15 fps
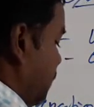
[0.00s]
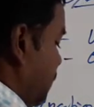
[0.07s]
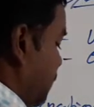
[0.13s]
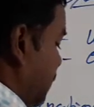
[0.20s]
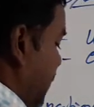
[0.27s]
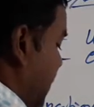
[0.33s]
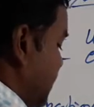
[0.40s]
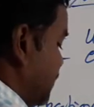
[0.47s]

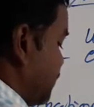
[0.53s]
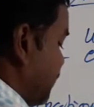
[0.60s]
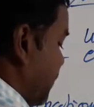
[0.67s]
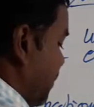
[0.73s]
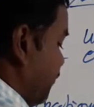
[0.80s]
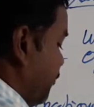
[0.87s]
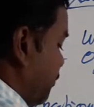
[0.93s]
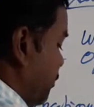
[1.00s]
transfer
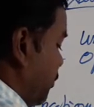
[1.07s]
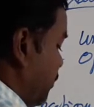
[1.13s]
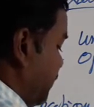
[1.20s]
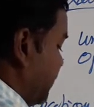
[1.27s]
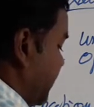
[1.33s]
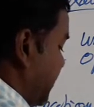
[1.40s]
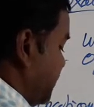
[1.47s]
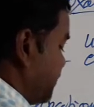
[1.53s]
of
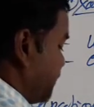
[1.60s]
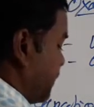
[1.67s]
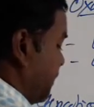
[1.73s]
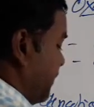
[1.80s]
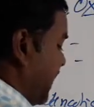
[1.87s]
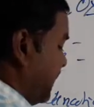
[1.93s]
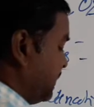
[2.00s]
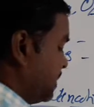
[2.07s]
whole grains from
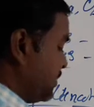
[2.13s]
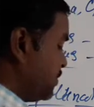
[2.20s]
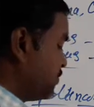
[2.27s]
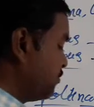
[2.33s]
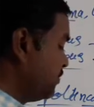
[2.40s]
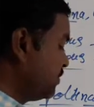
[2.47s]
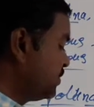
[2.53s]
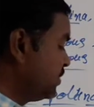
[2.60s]
anthers
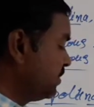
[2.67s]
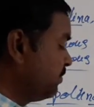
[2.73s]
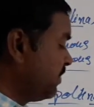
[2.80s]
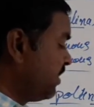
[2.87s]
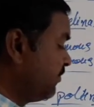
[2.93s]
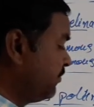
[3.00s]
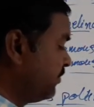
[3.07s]
to the stigma of